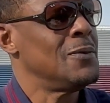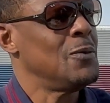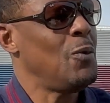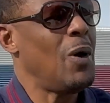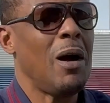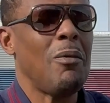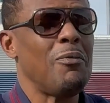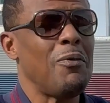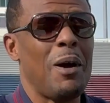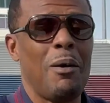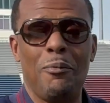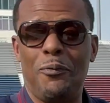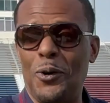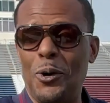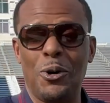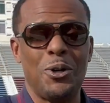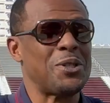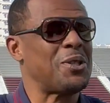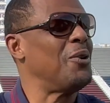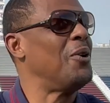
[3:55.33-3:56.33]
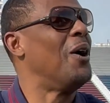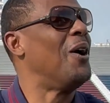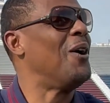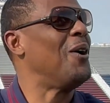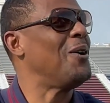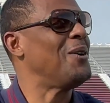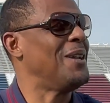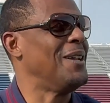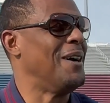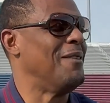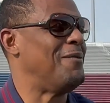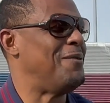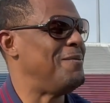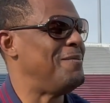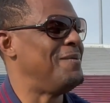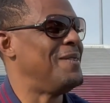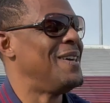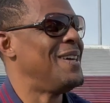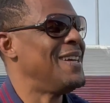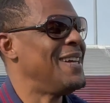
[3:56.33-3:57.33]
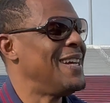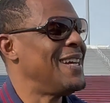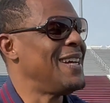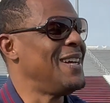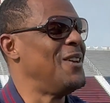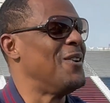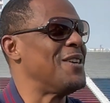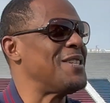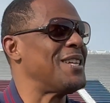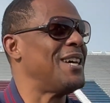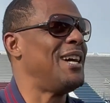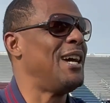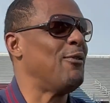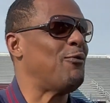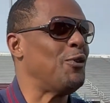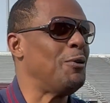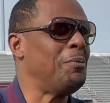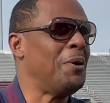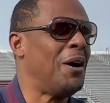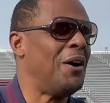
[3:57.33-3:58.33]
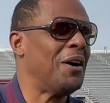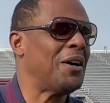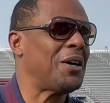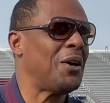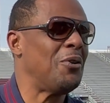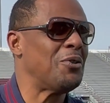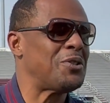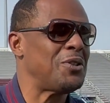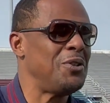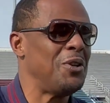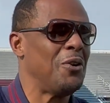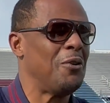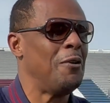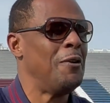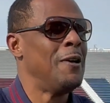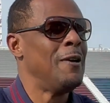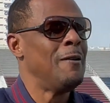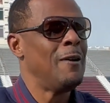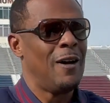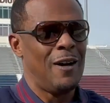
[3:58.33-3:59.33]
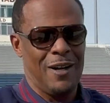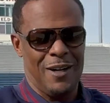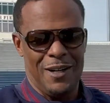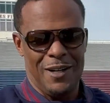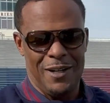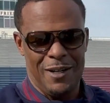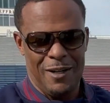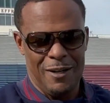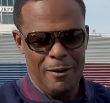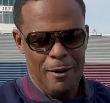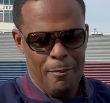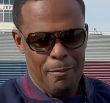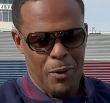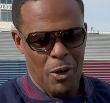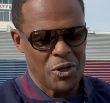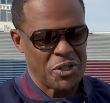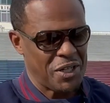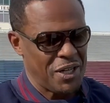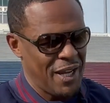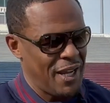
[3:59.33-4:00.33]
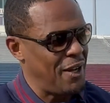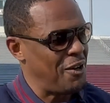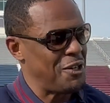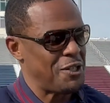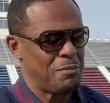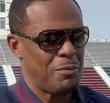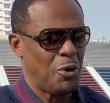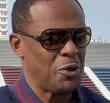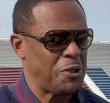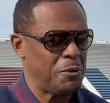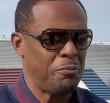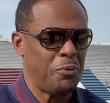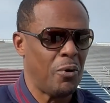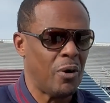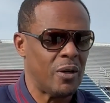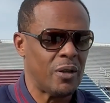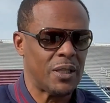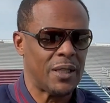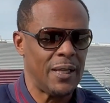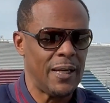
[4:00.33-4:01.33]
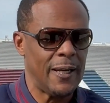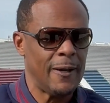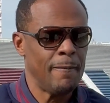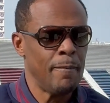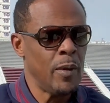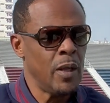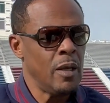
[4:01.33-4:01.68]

Well, I'm focused on all of them. As a head football coach, personnel is the most important thing.